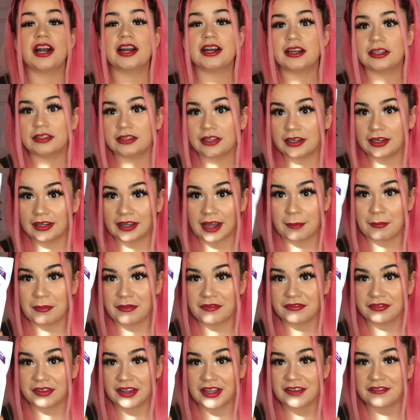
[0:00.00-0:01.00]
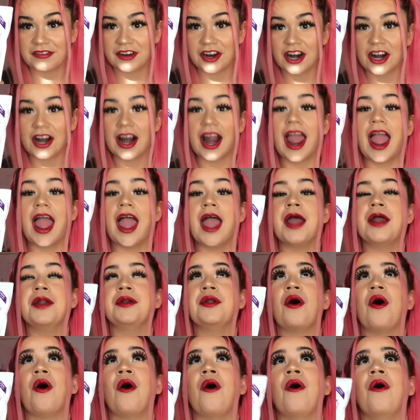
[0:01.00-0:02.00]
it in the lemon flavor,
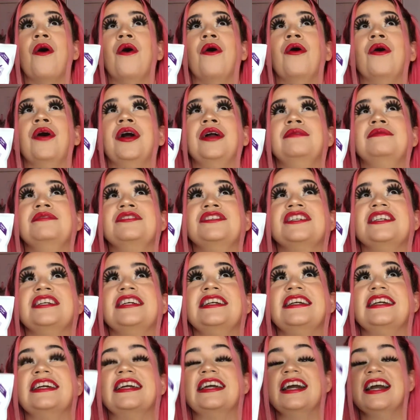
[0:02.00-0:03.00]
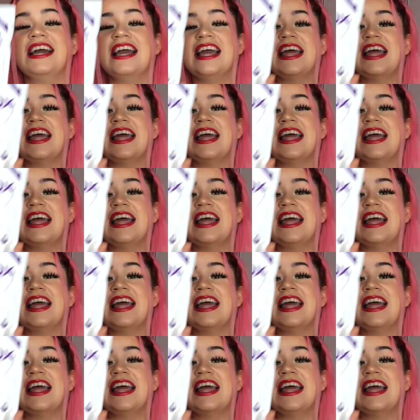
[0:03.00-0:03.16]
and OMG,